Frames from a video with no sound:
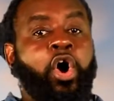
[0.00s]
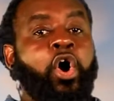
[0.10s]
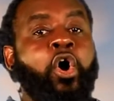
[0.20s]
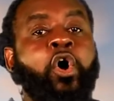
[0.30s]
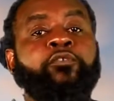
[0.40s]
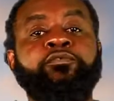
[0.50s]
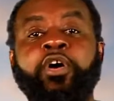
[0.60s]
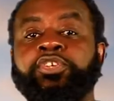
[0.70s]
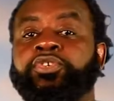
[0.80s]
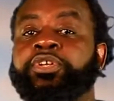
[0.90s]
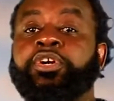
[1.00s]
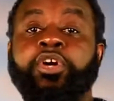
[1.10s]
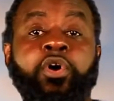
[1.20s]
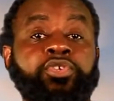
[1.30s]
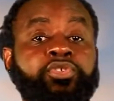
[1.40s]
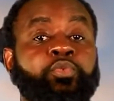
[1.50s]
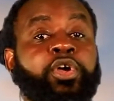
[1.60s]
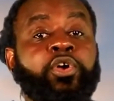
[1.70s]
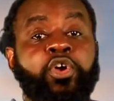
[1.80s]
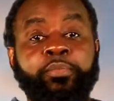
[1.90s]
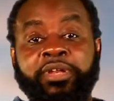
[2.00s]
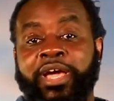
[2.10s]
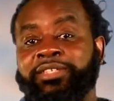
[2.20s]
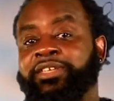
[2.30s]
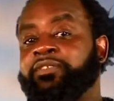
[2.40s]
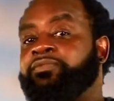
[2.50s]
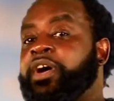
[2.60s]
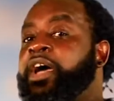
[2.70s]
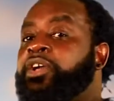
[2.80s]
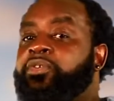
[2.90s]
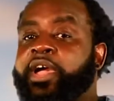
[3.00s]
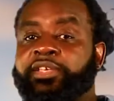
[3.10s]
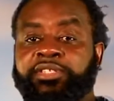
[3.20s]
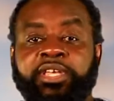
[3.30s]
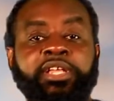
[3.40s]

all fostering a culture where urbanites can find Christ.